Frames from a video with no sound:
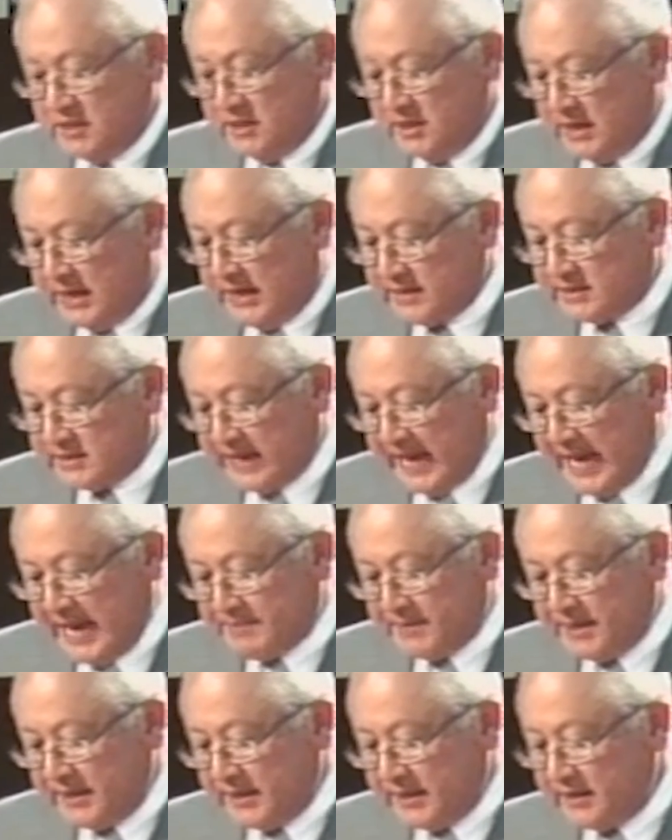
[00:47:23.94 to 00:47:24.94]
and
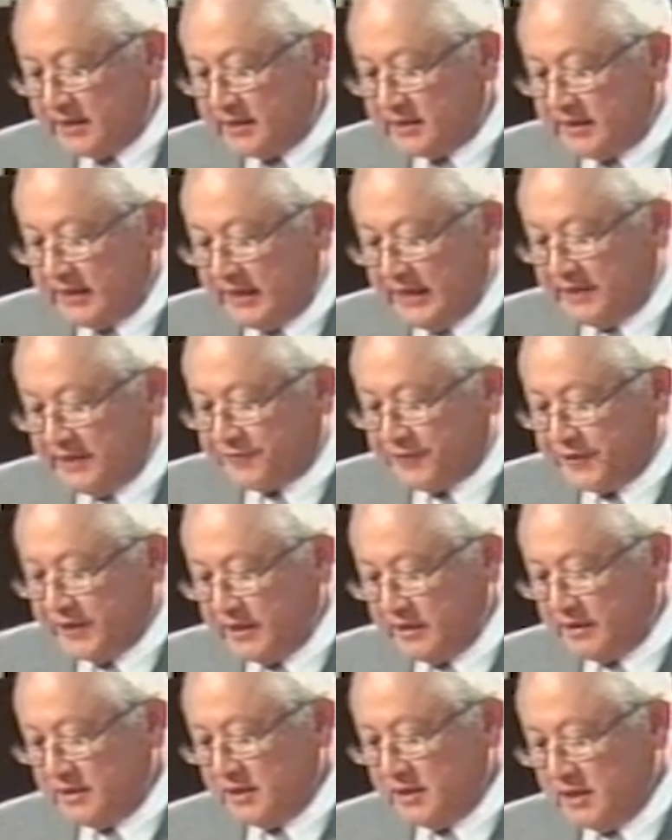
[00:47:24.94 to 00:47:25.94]
timely
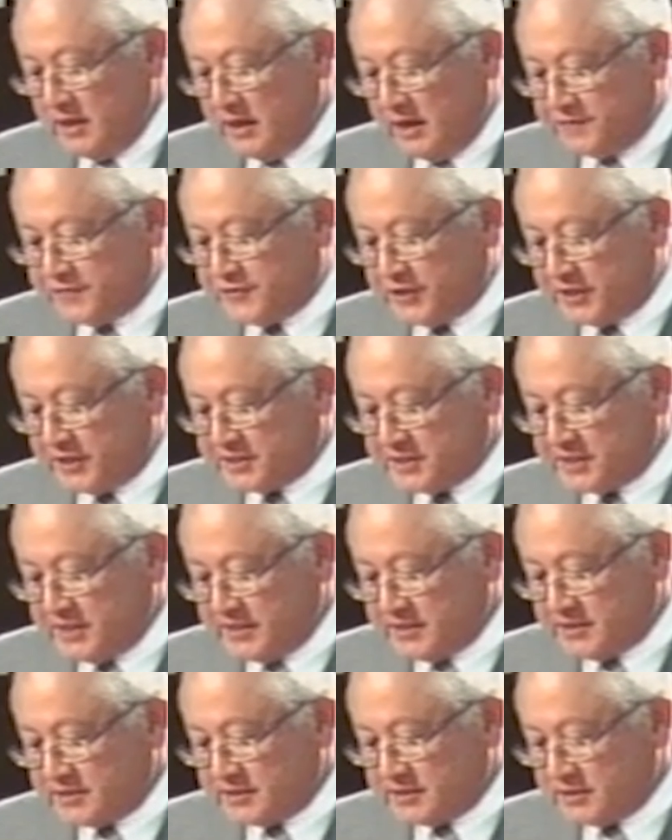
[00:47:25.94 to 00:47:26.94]
delivery of
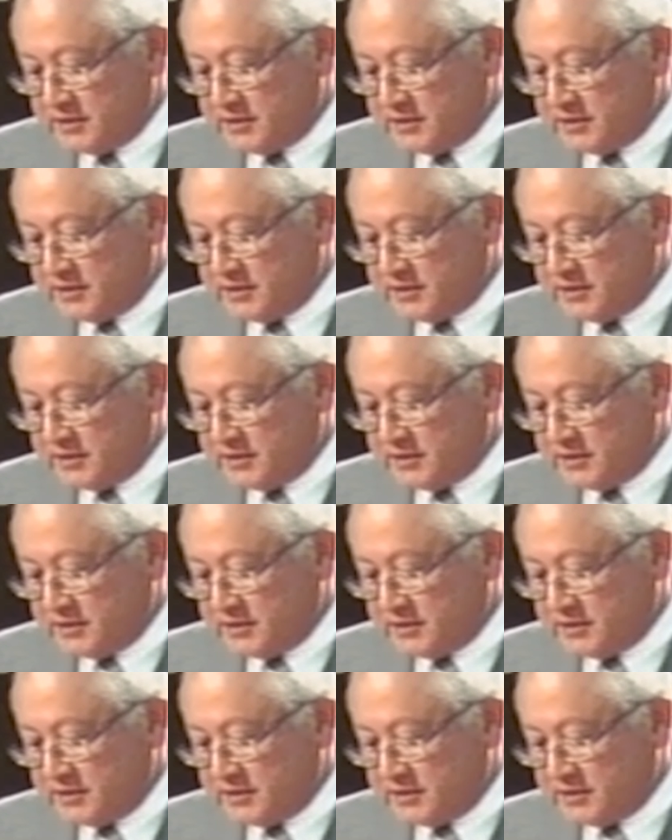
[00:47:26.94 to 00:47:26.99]
justice,